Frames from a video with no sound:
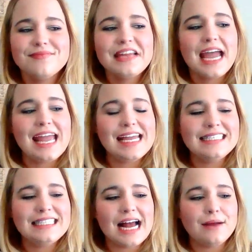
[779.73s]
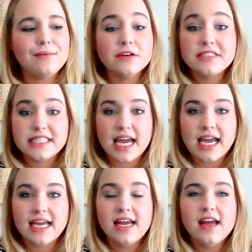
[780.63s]
And I will
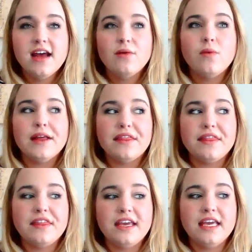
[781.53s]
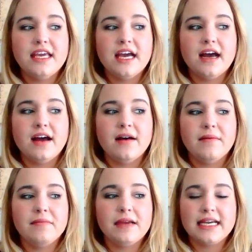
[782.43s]
say with the
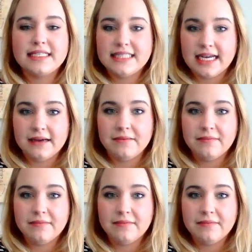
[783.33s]
exam